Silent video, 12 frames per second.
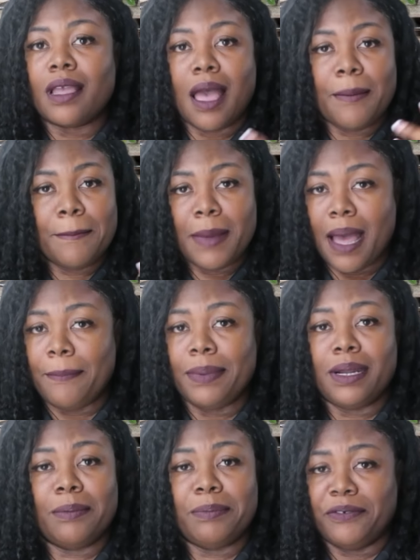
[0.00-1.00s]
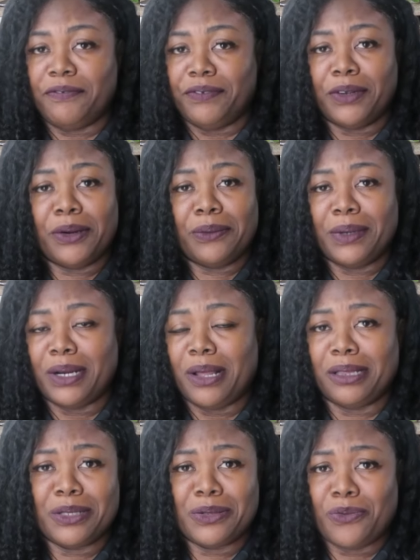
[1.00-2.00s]
I'm mopping up the floor with
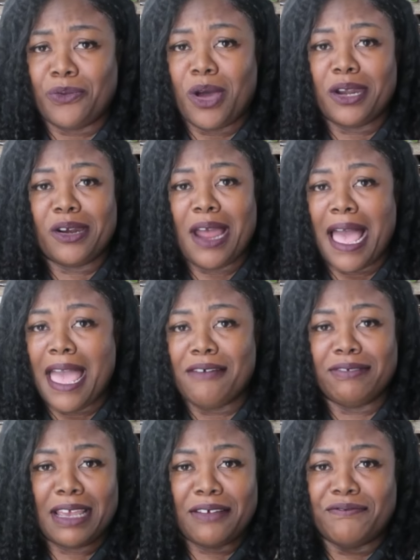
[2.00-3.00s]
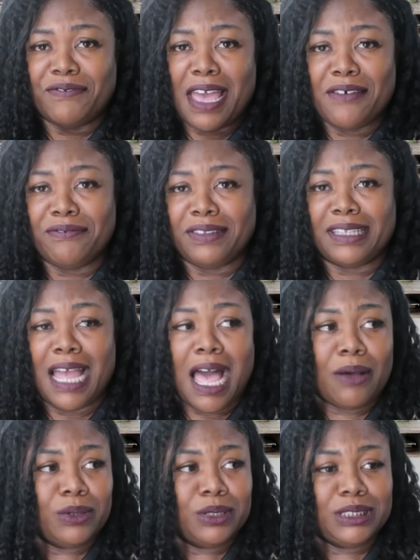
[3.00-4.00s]
all this water. I have like five
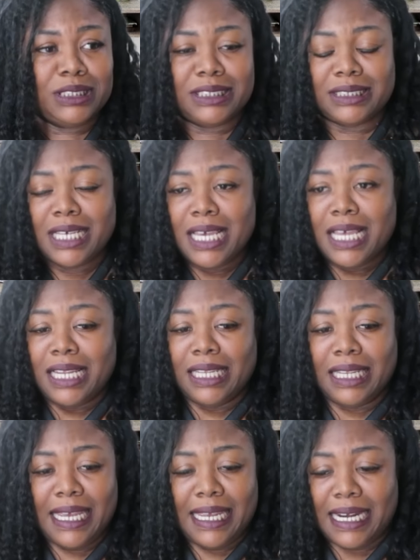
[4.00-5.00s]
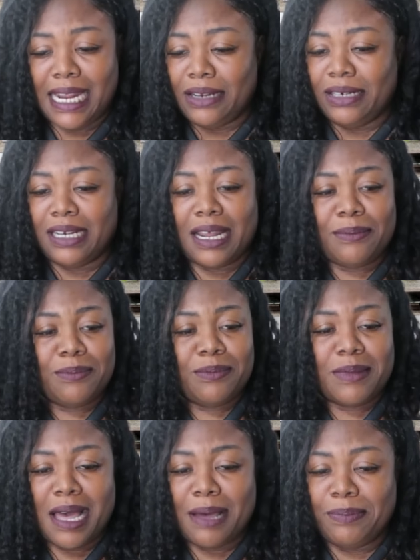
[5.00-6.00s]
towels just laid out and I'm
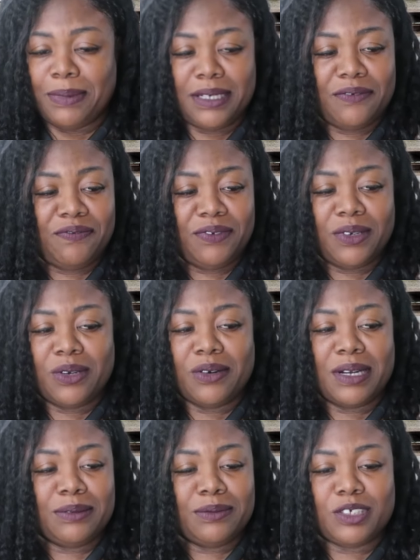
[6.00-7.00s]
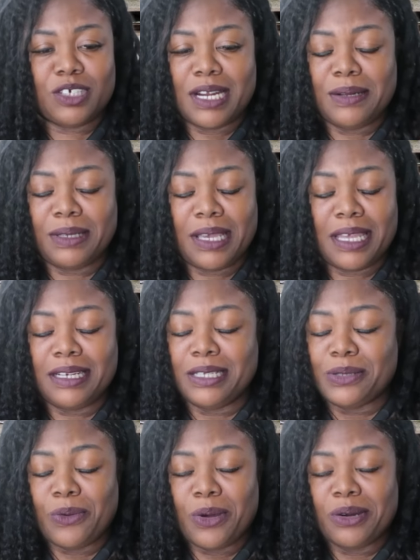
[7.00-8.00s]
mopping the floor and trying to get
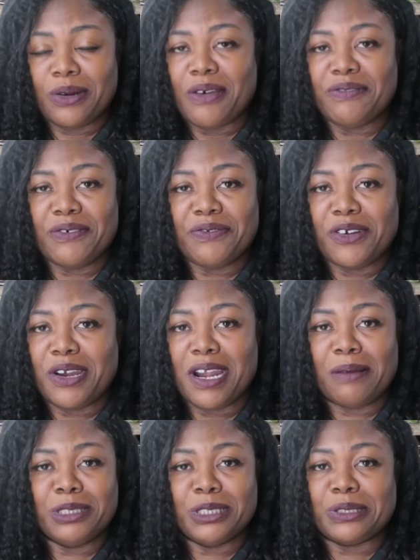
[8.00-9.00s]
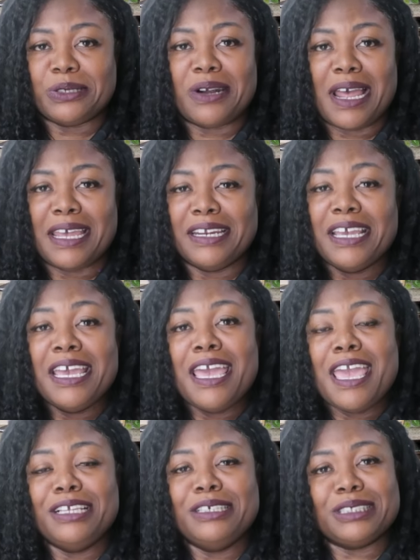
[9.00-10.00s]
this water off the floor and I'm just crying.
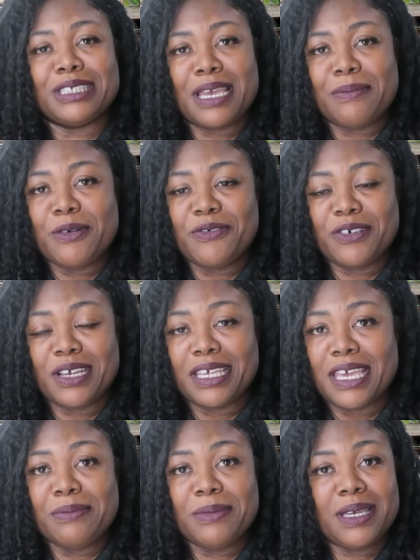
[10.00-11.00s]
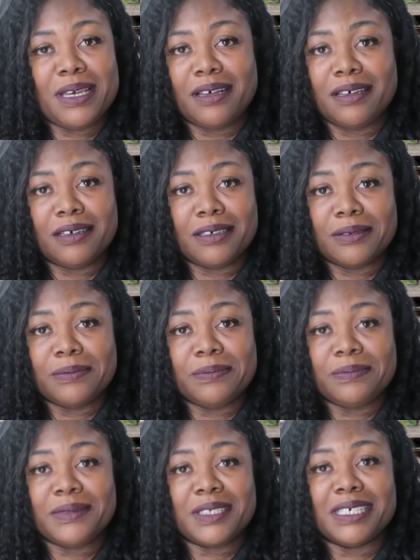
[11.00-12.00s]
He just came over and gave me a hug
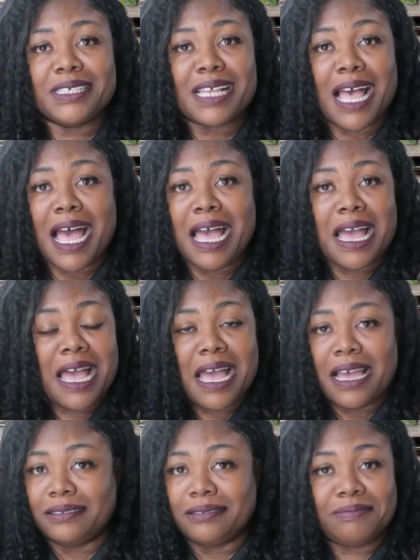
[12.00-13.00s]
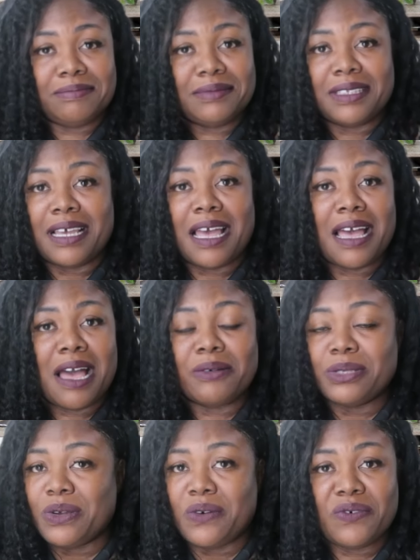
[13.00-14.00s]
because I
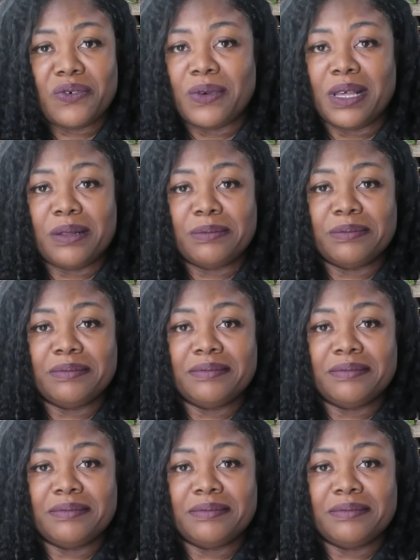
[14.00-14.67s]
was overwhelmed.